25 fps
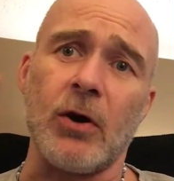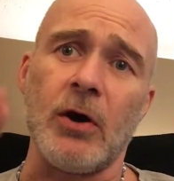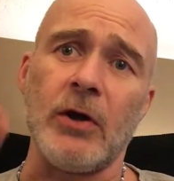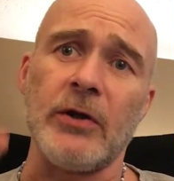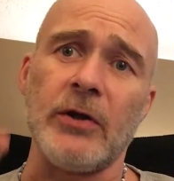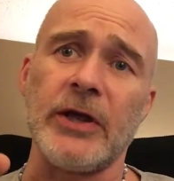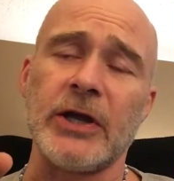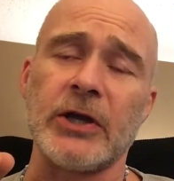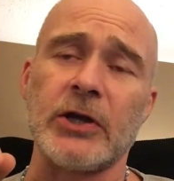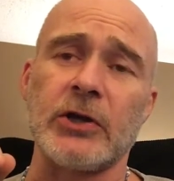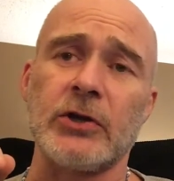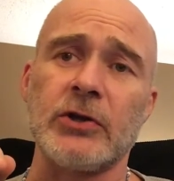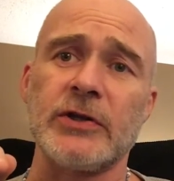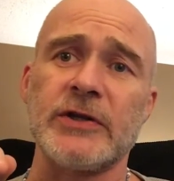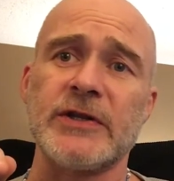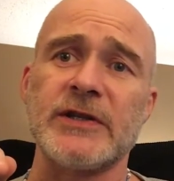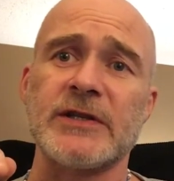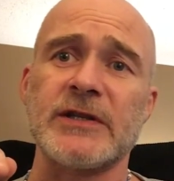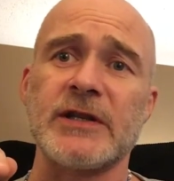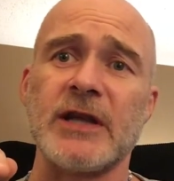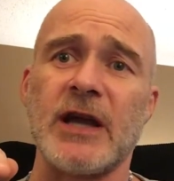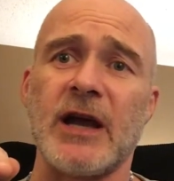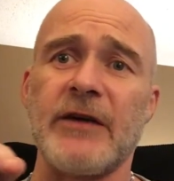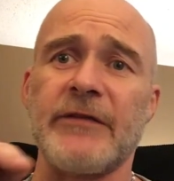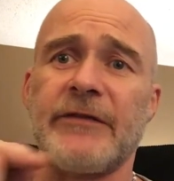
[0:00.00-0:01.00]
all that good
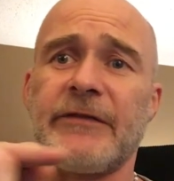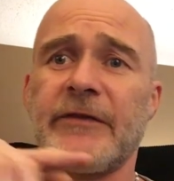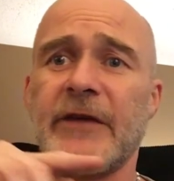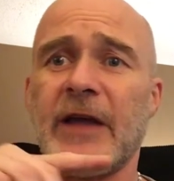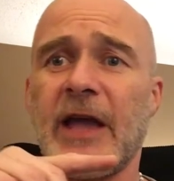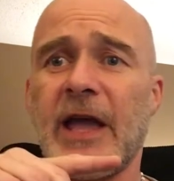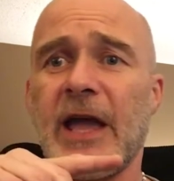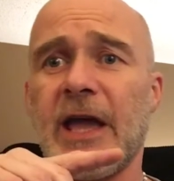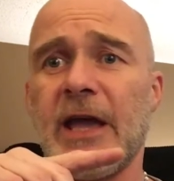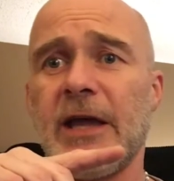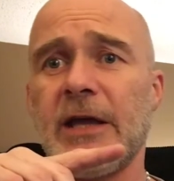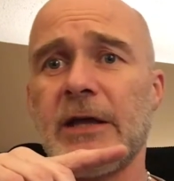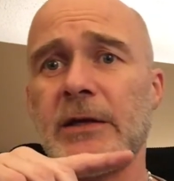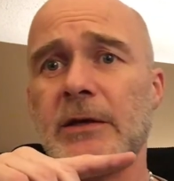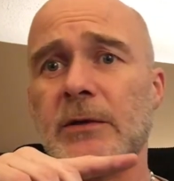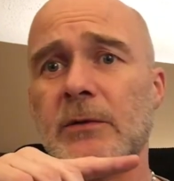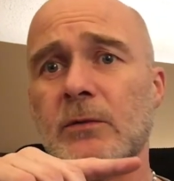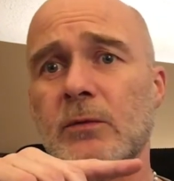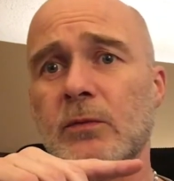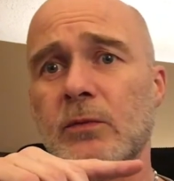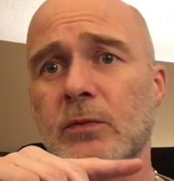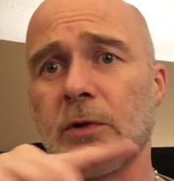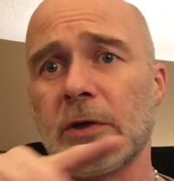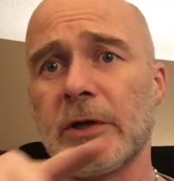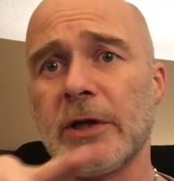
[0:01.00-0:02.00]
stuff,
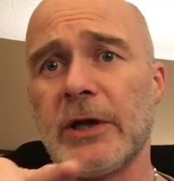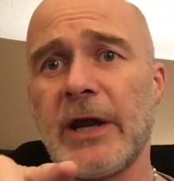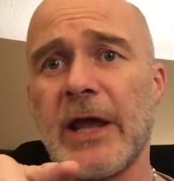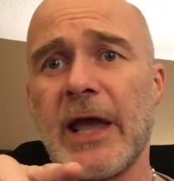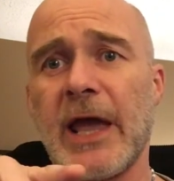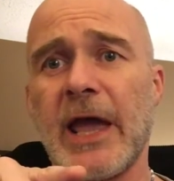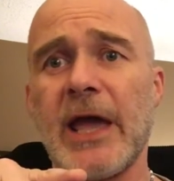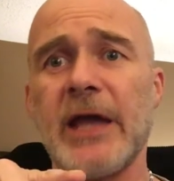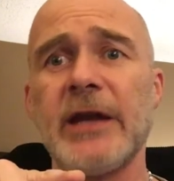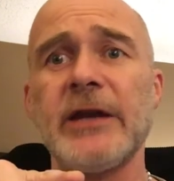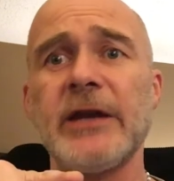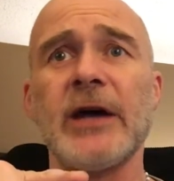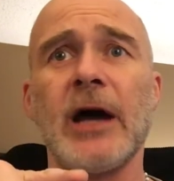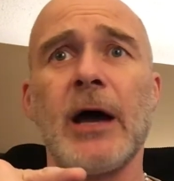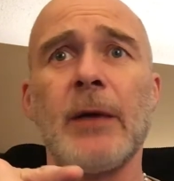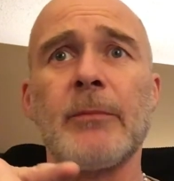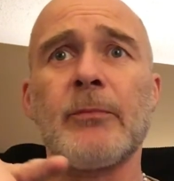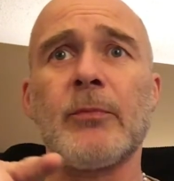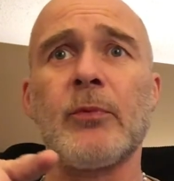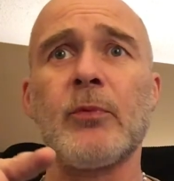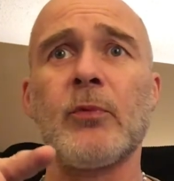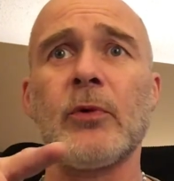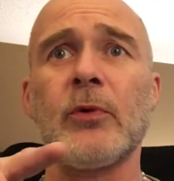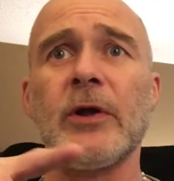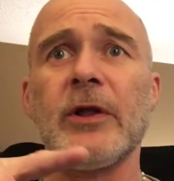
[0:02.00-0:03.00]
and we're going to end
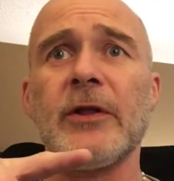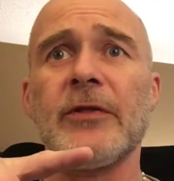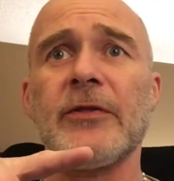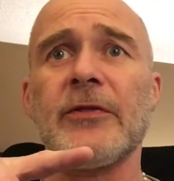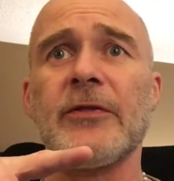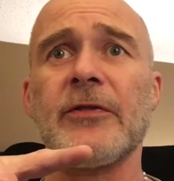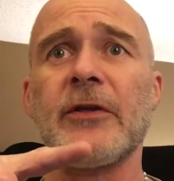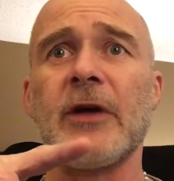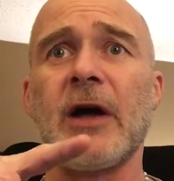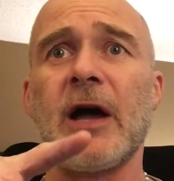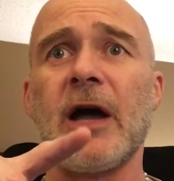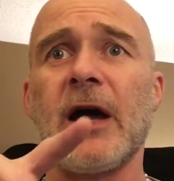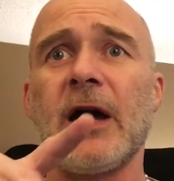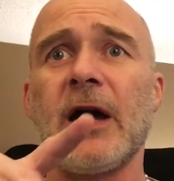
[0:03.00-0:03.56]
up with